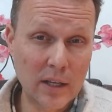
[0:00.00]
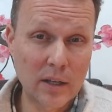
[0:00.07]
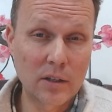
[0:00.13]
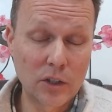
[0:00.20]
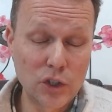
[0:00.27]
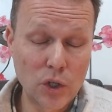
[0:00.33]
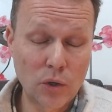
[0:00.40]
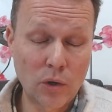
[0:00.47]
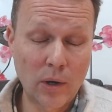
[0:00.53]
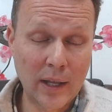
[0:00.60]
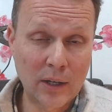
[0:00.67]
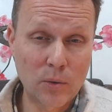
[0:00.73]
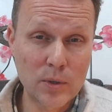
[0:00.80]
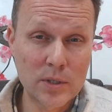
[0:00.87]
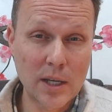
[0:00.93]

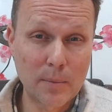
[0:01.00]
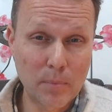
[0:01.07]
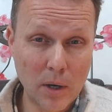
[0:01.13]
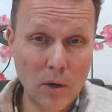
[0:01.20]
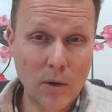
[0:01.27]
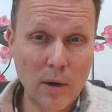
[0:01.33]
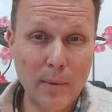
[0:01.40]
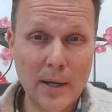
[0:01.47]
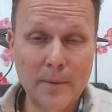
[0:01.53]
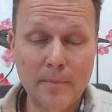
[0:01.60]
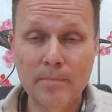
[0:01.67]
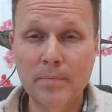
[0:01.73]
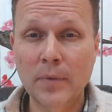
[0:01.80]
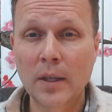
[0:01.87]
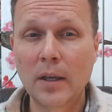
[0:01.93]
neuro-linguistic programming.
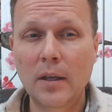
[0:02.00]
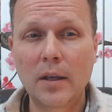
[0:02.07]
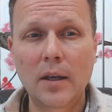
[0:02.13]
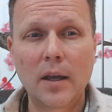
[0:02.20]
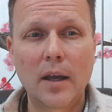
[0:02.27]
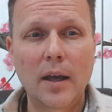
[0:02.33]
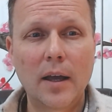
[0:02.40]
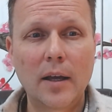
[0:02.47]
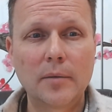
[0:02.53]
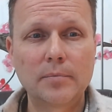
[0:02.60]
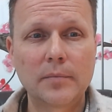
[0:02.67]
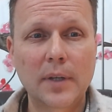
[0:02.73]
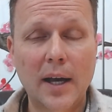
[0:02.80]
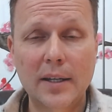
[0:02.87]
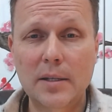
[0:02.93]

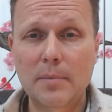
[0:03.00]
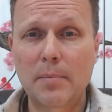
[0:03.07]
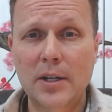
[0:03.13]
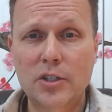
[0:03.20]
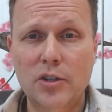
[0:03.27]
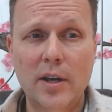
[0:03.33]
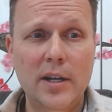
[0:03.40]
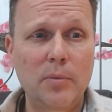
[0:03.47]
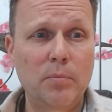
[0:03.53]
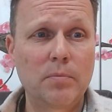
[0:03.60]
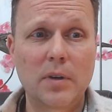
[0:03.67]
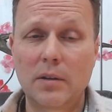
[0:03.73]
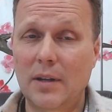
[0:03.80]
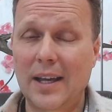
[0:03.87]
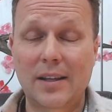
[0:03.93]
I did my training,
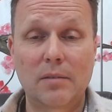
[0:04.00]
like